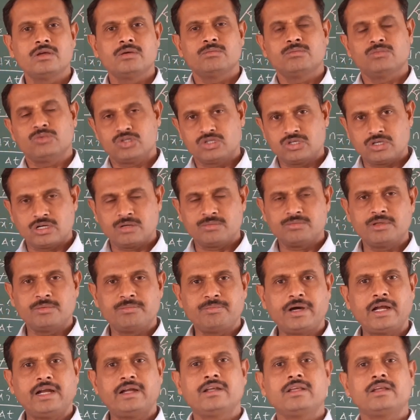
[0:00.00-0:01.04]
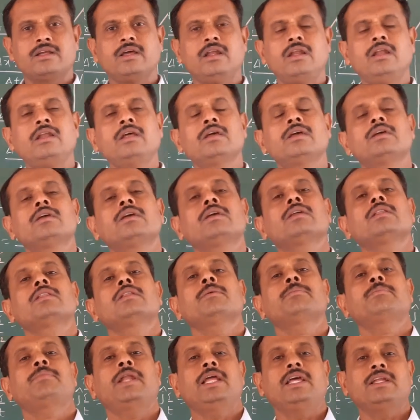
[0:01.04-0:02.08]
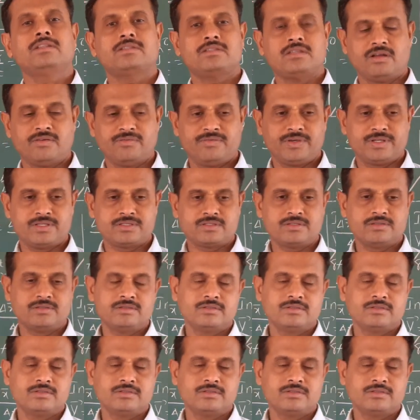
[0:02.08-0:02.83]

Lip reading: Motion of the particle in the plane surface.